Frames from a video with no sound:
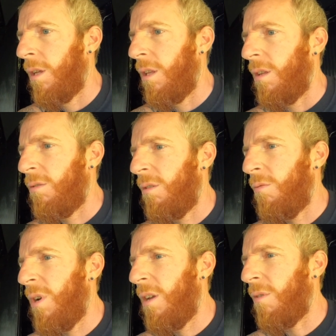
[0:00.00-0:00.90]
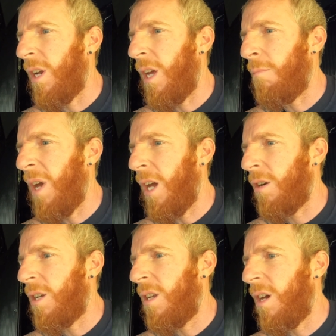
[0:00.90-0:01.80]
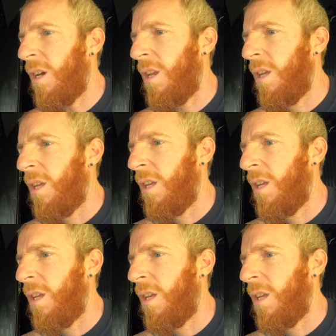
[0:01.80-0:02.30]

There's no way I ran that battery dead.